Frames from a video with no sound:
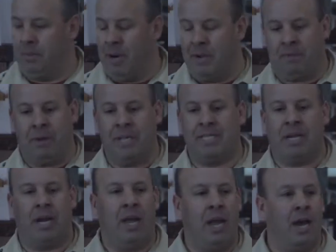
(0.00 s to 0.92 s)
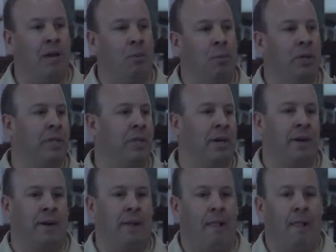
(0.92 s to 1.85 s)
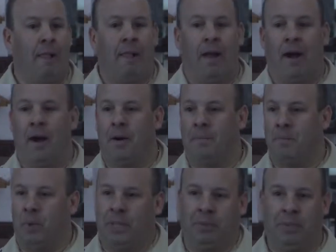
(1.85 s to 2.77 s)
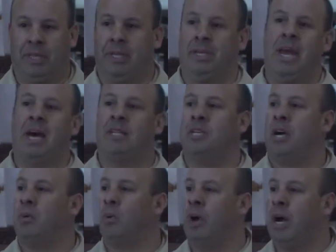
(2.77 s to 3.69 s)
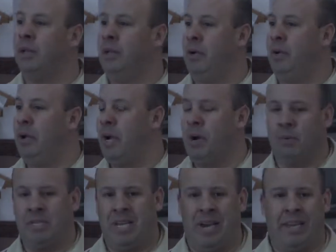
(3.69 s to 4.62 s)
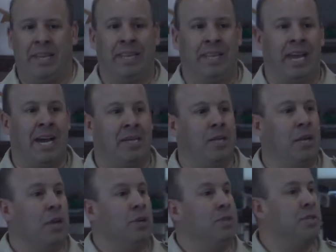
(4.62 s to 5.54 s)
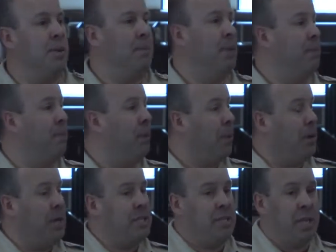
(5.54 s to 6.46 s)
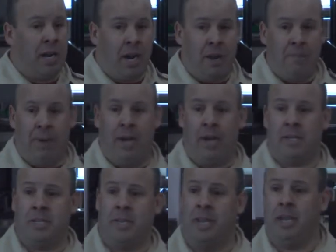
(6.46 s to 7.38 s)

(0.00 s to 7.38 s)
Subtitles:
my friends that I had, with with the dads that were out there. And I will tell you that some of the boys that I met